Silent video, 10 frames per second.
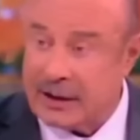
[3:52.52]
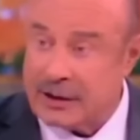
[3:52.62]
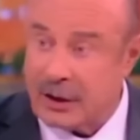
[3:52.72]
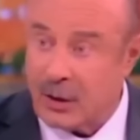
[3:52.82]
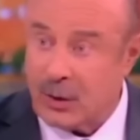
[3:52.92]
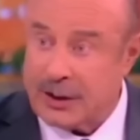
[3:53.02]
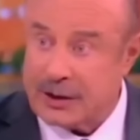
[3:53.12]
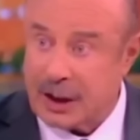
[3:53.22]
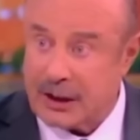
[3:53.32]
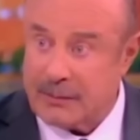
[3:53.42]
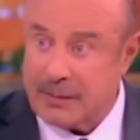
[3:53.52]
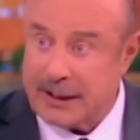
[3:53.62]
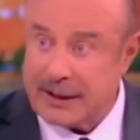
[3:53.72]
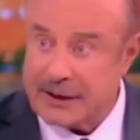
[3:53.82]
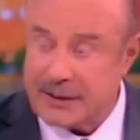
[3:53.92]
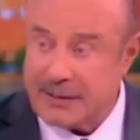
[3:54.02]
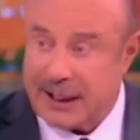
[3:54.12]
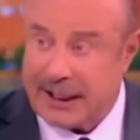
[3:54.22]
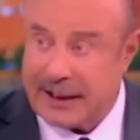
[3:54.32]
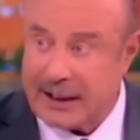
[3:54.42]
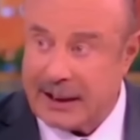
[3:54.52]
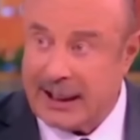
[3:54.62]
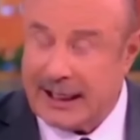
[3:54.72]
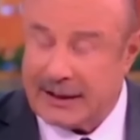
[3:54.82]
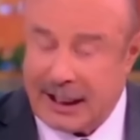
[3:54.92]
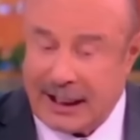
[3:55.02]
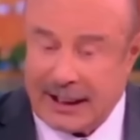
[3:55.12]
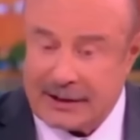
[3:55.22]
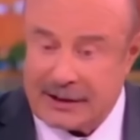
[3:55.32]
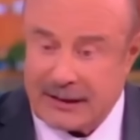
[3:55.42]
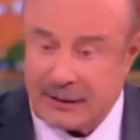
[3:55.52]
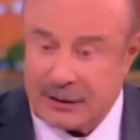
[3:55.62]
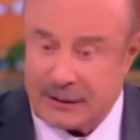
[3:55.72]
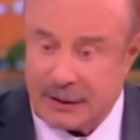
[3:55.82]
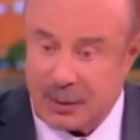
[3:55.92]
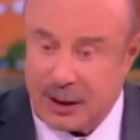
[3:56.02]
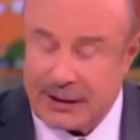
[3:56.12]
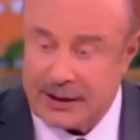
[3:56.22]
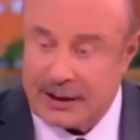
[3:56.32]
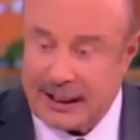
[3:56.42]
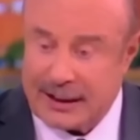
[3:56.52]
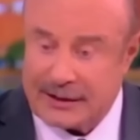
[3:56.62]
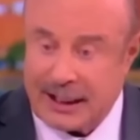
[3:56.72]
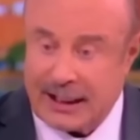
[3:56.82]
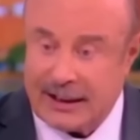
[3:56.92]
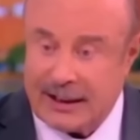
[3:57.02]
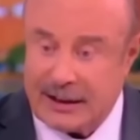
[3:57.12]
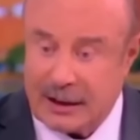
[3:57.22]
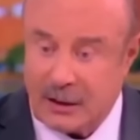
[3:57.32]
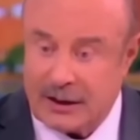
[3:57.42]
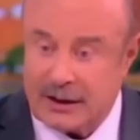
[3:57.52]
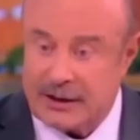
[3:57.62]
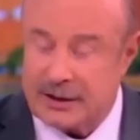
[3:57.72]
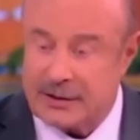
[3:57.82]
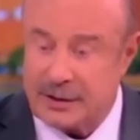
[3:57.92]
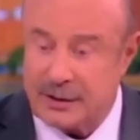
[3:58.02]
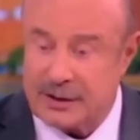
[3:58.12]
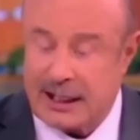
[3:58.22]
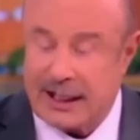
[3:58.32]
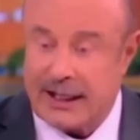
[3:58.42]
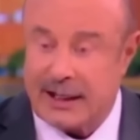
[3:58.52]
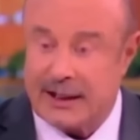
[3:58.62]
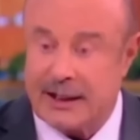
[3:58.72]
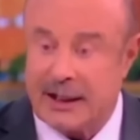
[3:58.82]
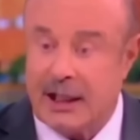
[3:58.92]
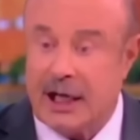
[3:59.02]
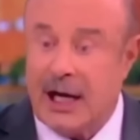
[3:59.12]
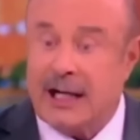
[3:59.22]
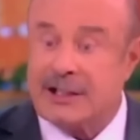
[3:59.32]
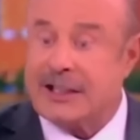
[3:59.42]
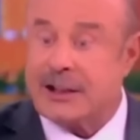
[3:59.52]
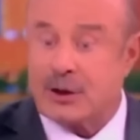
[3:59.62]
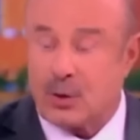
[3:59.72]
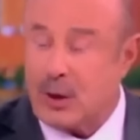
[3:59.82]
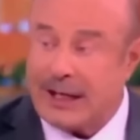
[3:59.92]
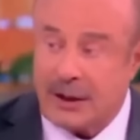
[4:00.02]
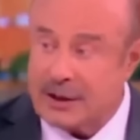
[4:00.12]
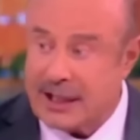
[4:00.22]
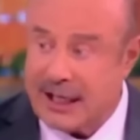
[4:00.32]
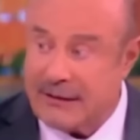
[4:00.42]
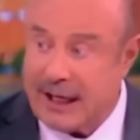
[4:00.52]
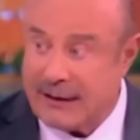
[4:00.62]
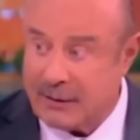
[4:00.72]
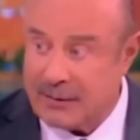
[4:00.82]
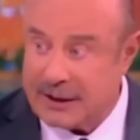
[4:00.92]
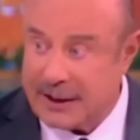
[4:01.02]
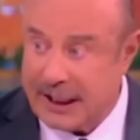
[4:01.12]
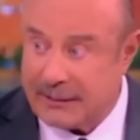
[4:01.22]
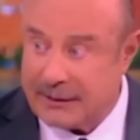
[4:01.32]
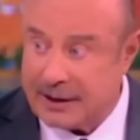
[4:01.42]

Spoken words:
so we saw the biggest spike and the highest levels of depression, anxiety, loneliness, and suicidality since records have ever been kept.